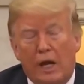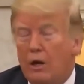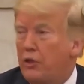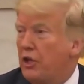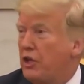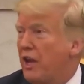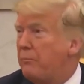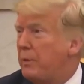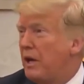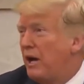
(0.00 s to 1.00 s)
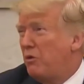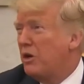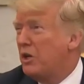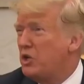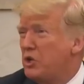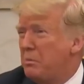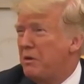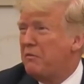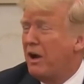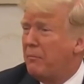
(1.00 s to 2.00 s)
I don't think the FBI really should be
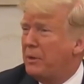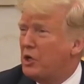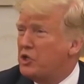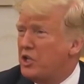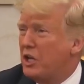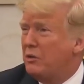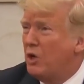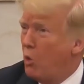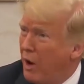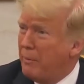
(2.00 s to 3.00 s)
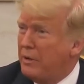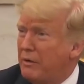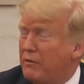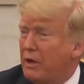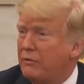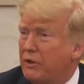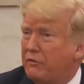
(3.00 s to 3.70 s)
involved because they don't want to be involved.